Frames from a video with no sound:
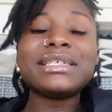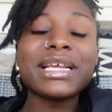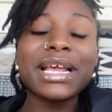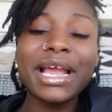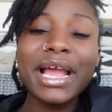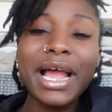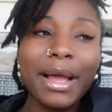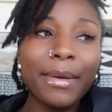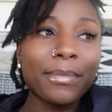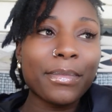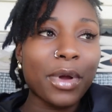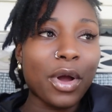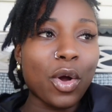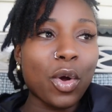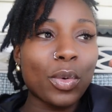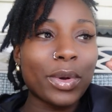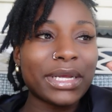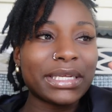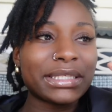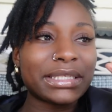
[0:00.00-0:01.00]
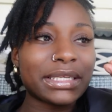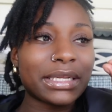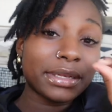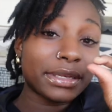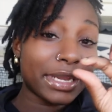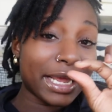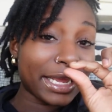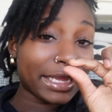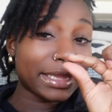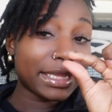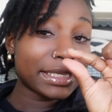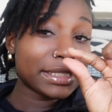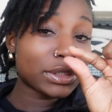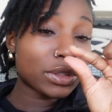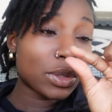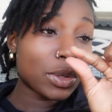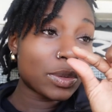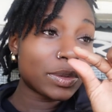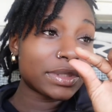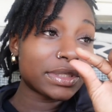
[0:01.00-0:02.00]
say I'm always like this
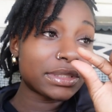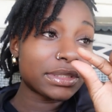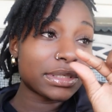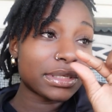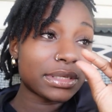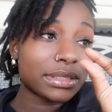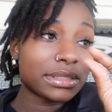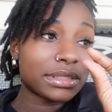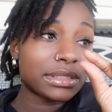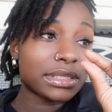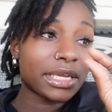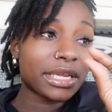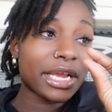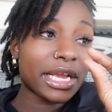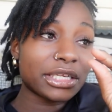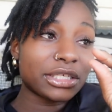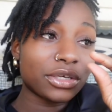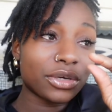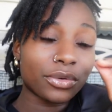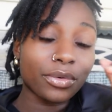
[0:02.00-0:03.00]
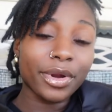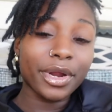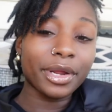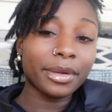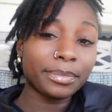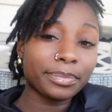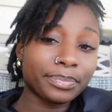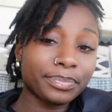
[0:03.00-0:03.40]
close to catching a cramp.